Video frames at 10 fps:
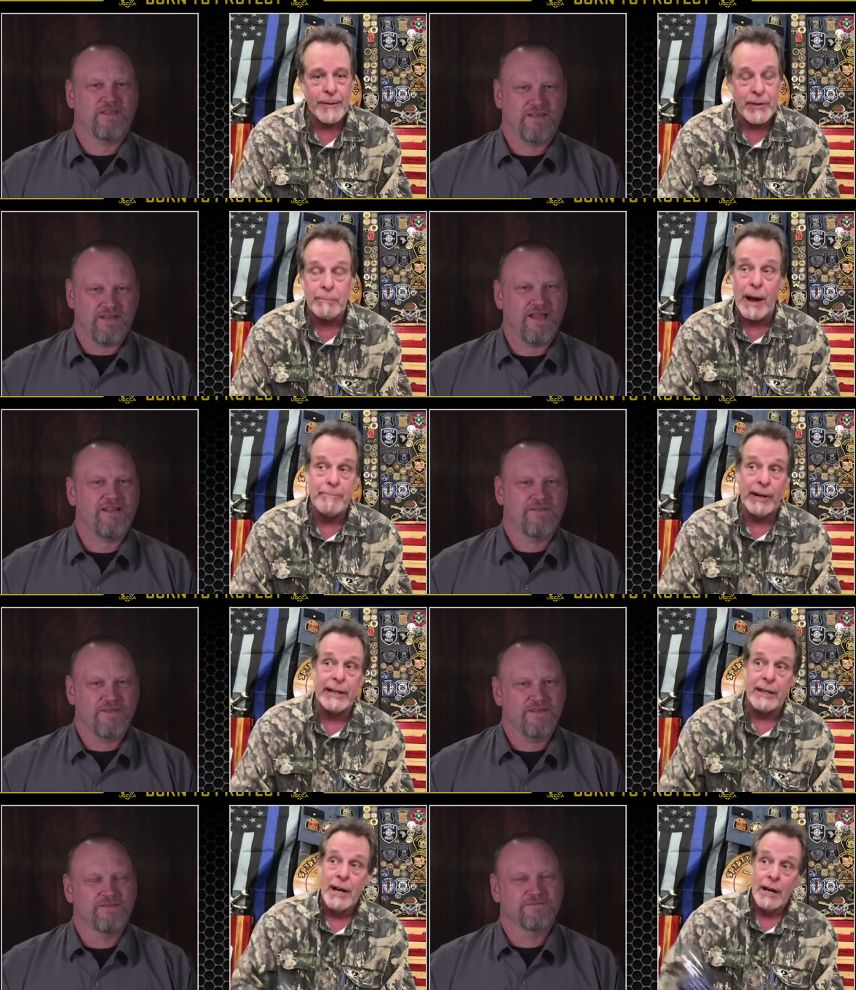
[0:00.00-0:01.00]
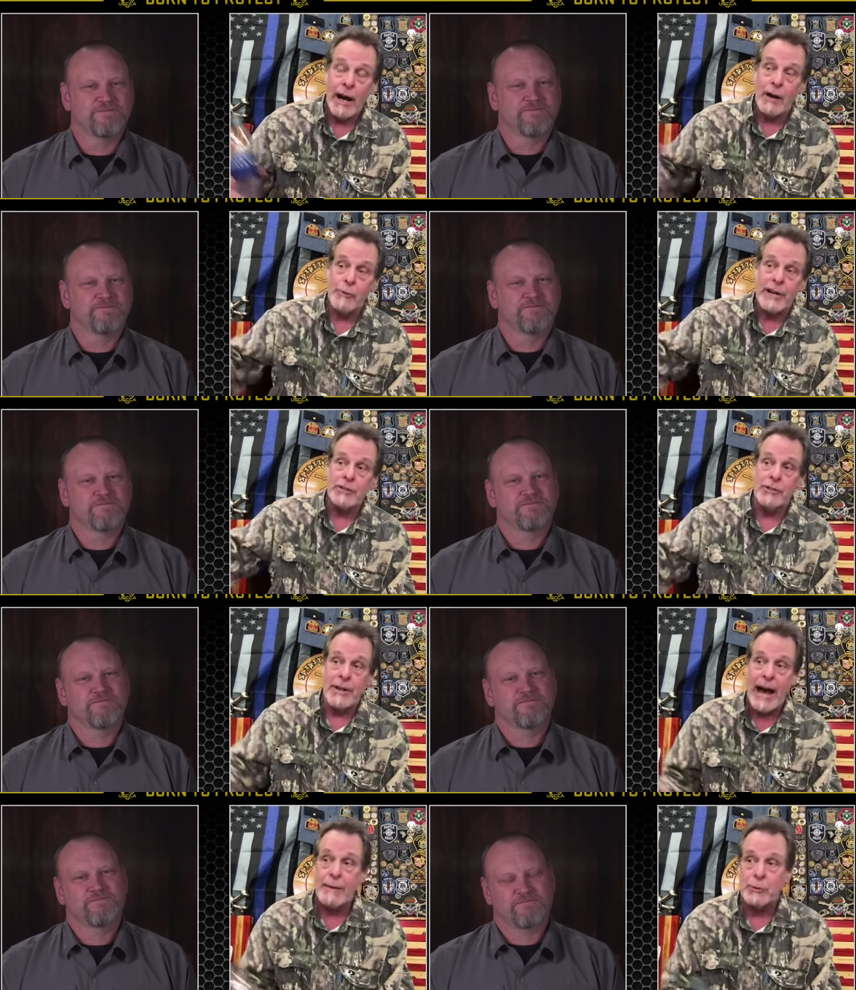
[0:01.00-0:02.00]
Speaker 1: Yeah, and my yeah. buddy uh, Razor
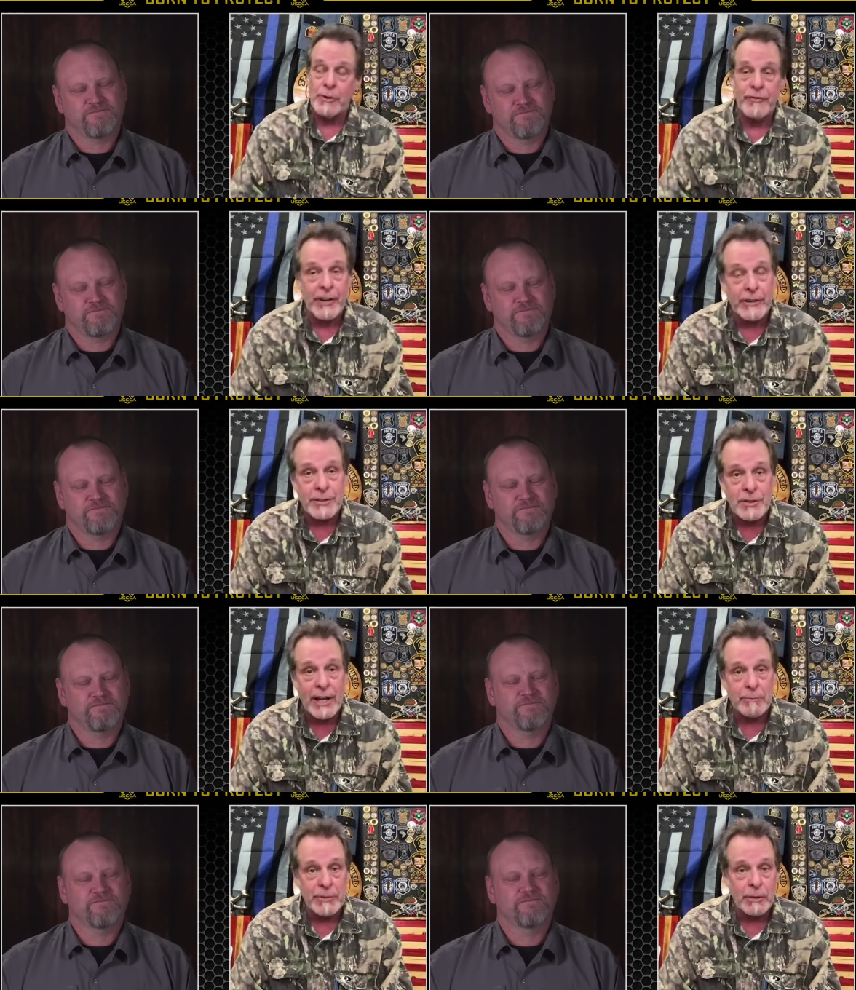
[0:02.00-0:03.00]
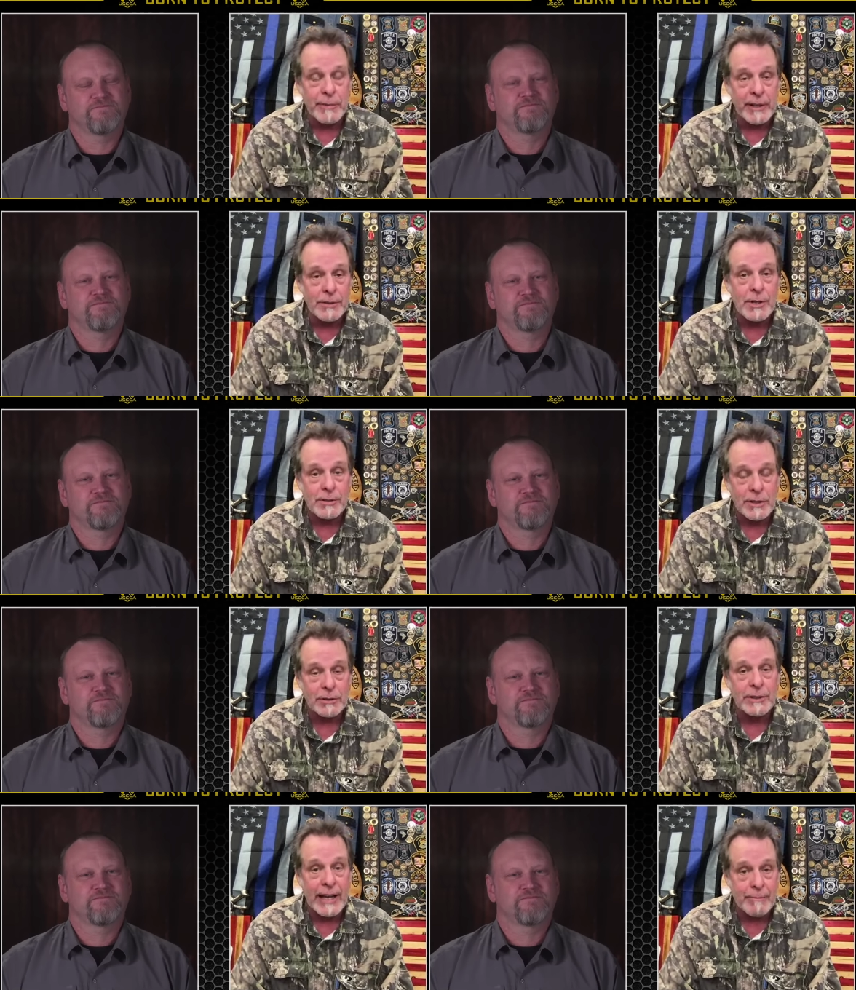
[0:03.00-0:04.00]
Dobbs with various 10 millimeters has
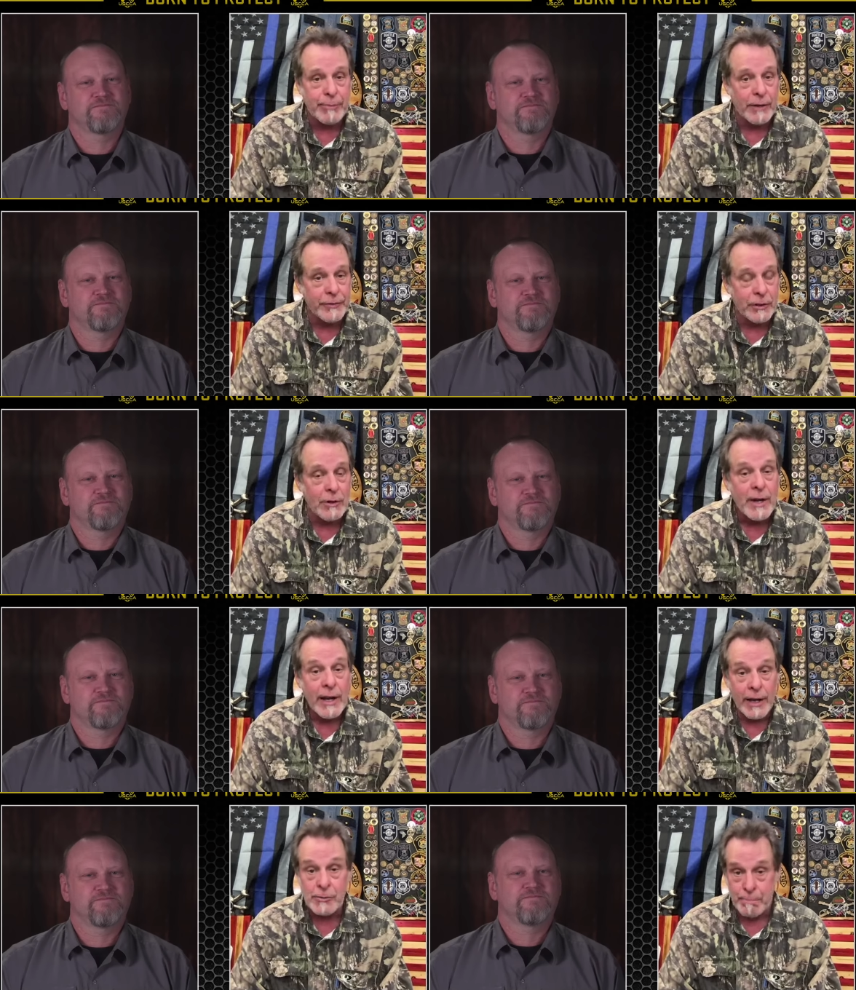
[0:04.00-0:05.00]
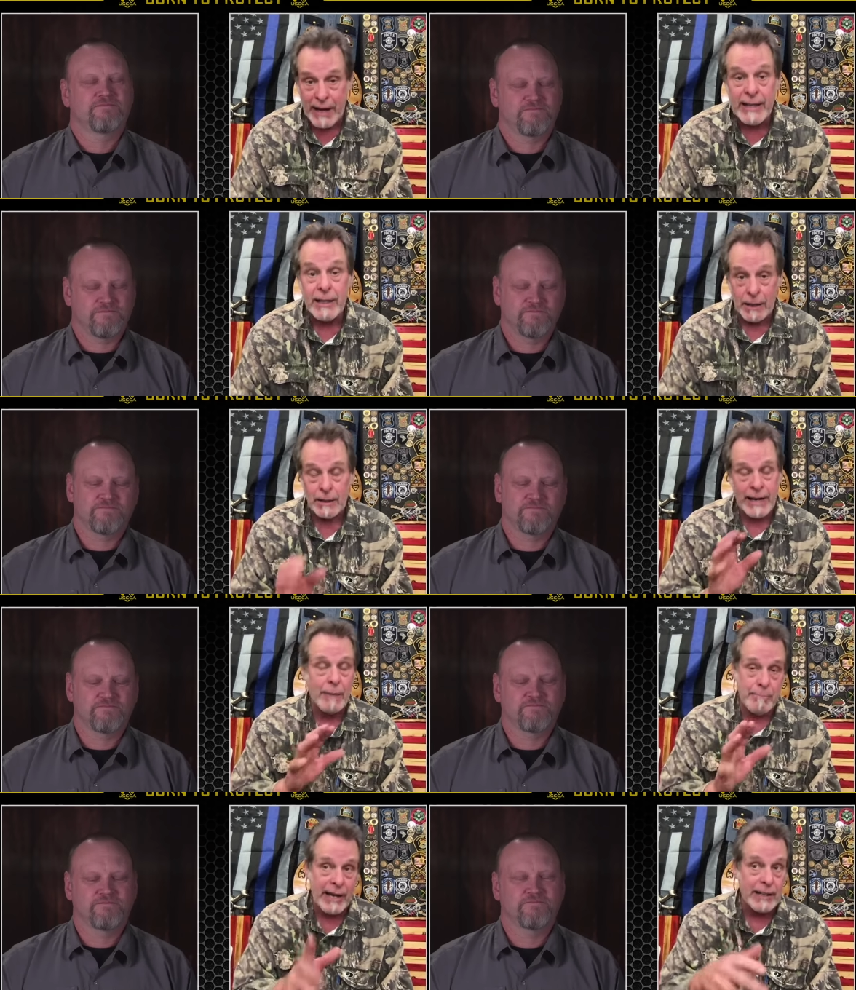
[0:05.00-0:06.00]
killed Cape buffalo, as many,
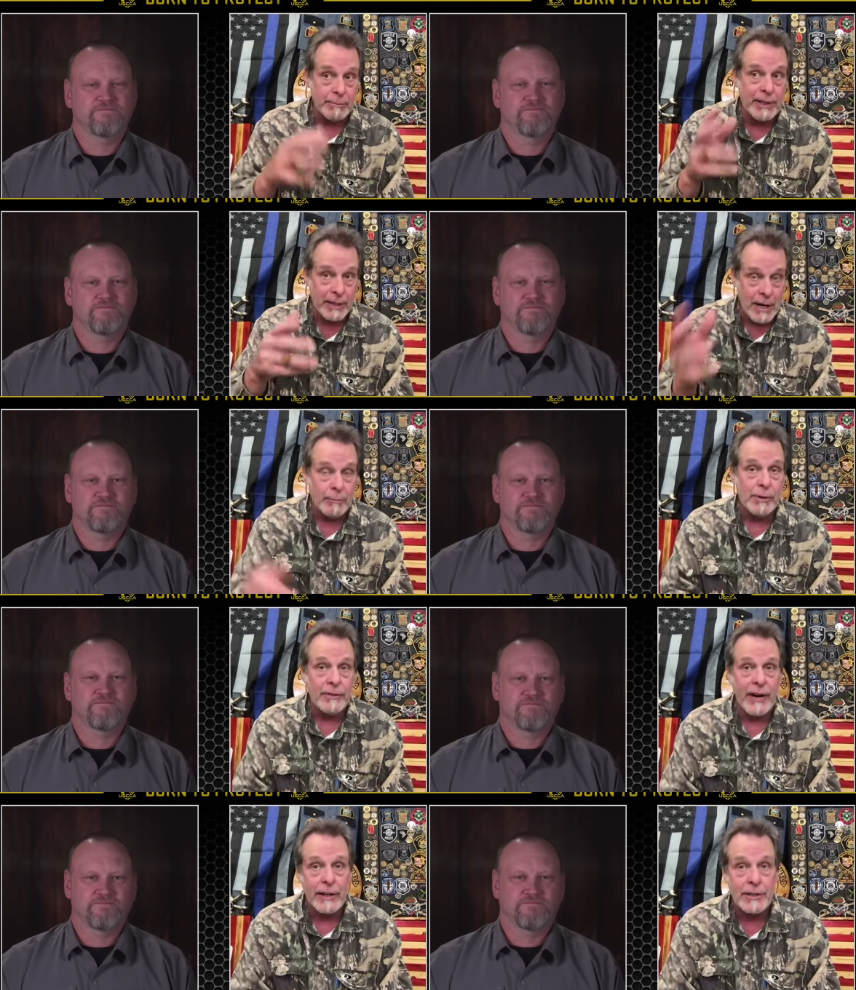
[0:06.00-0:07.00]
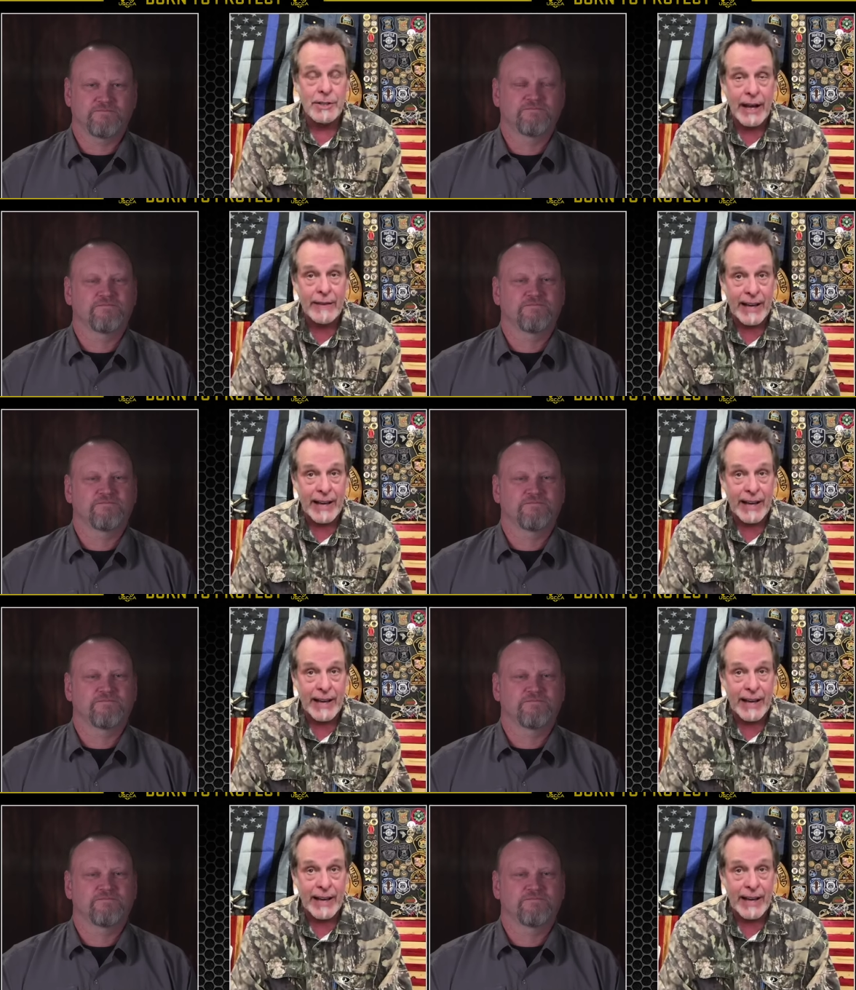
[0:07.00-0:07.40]
not many, but a number of hunters have